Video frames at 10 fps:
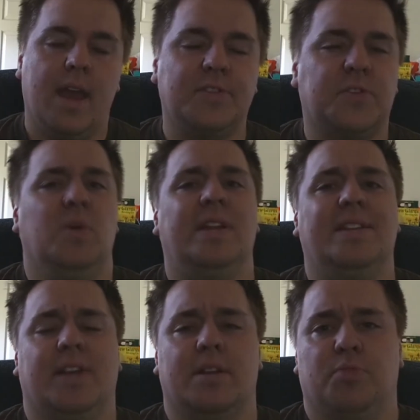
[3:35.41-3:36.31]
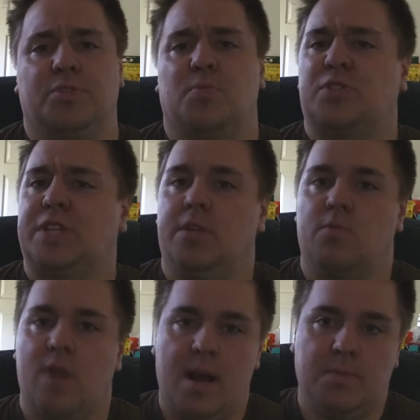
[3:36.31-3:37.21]
and Sony decided to push more
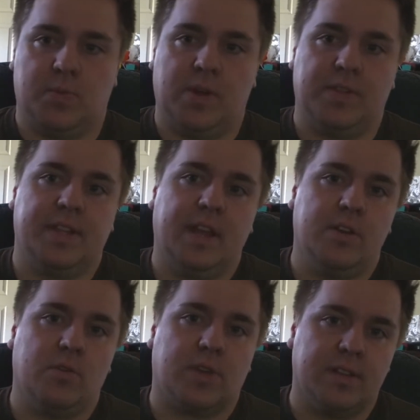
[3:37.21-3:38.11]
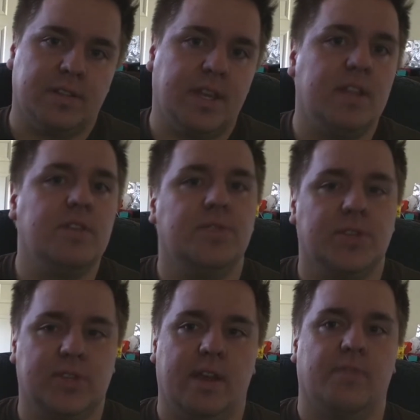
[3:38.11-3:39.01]
CD-ROMs, while Nintendo continued
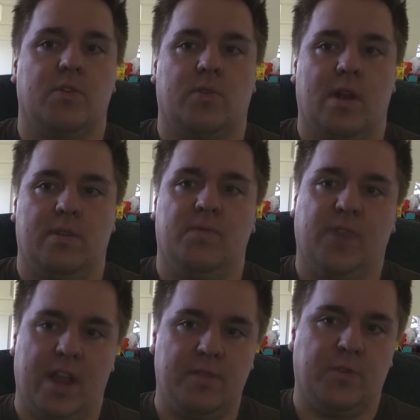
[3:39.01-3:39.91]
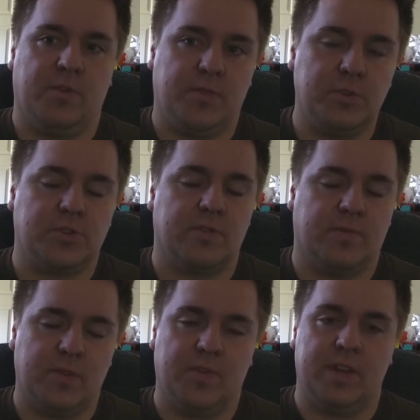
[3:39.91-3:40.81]
to stand their ground and fight for the future
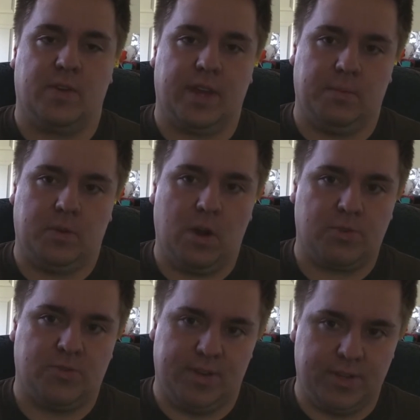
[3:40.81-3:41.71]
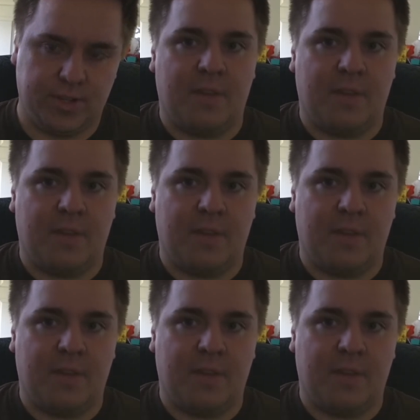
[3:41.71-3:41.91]
of the video game cartridge.